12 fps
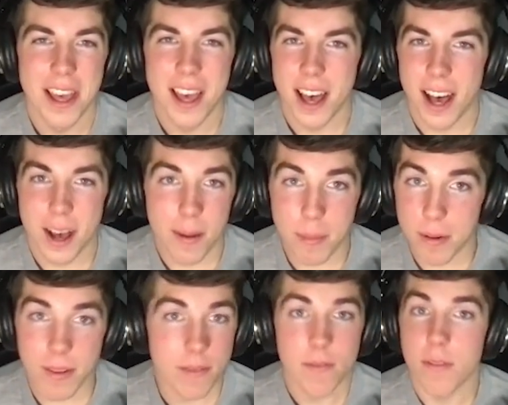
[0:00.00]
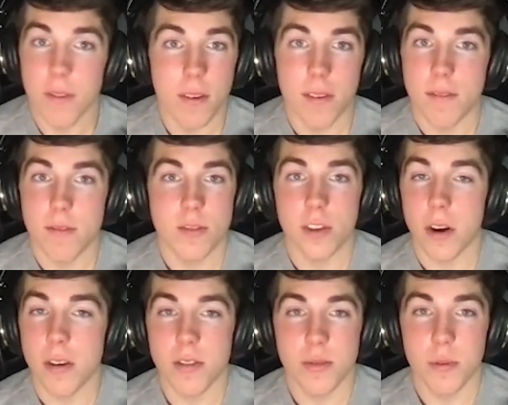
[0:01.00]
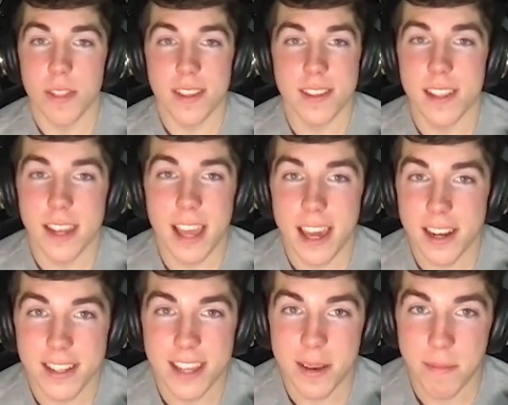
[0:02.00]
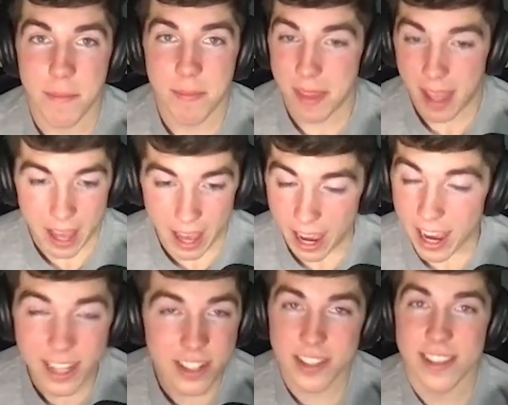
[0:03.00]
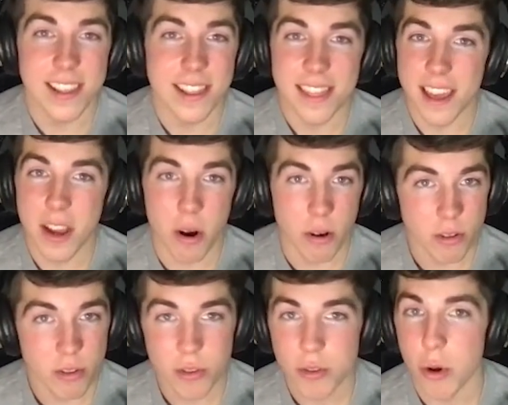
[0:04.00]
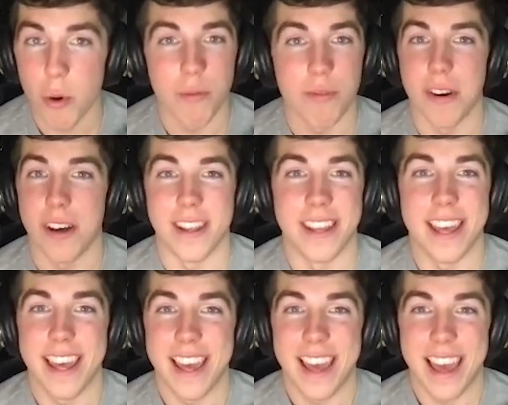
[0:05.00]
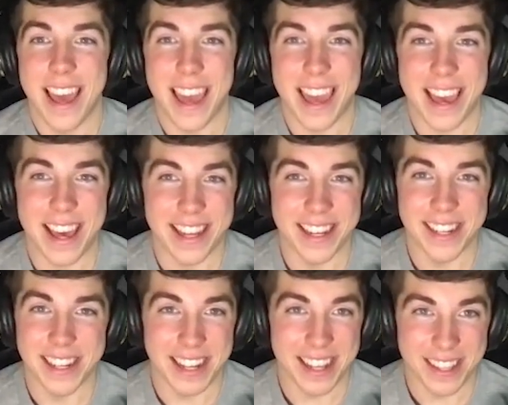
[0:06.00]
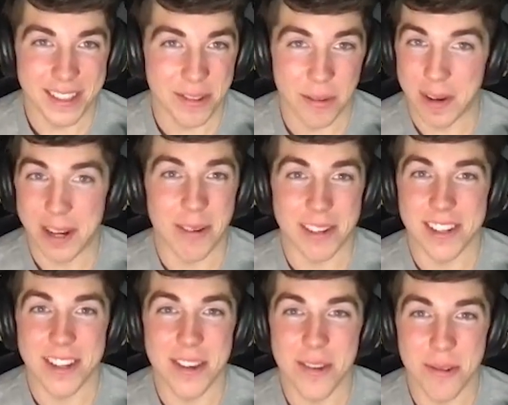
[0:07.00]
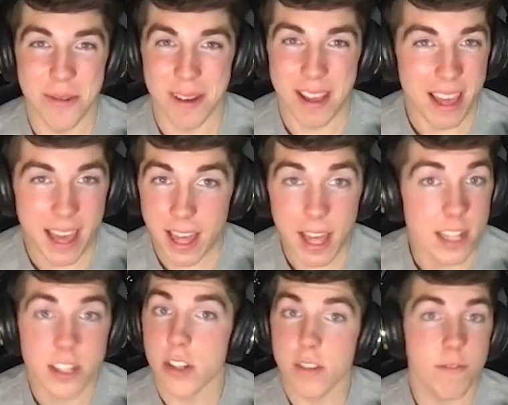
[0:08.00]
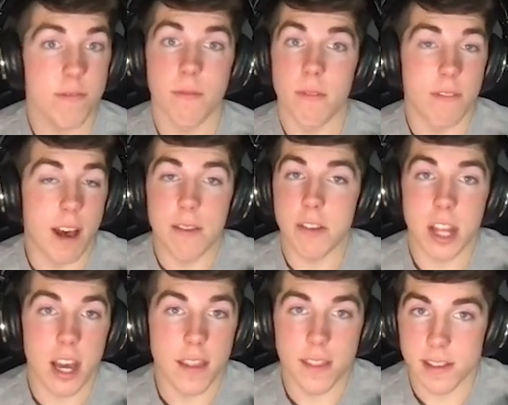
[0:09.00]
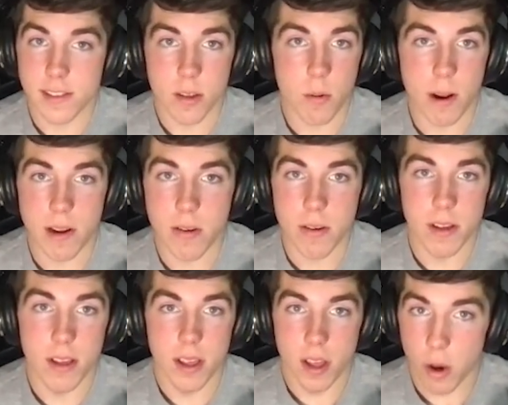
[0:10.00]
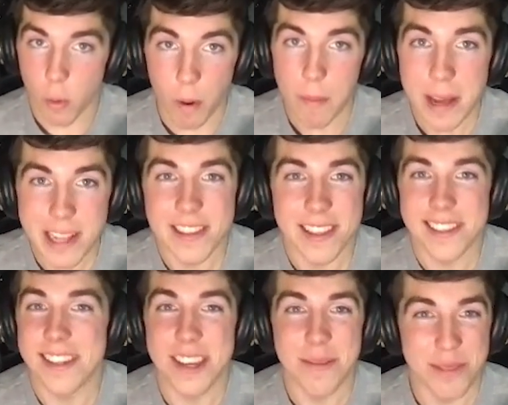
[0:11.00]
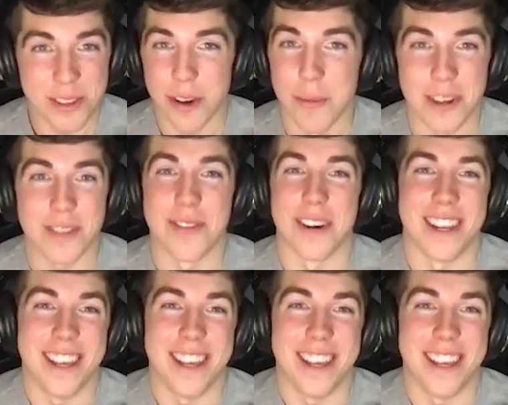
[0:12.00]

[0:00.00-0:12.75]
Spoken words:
But for starters, with this Indiana team, I just think they are so fun. And so my question to you, at just 5-9, that's their record, what makes this team so much fun?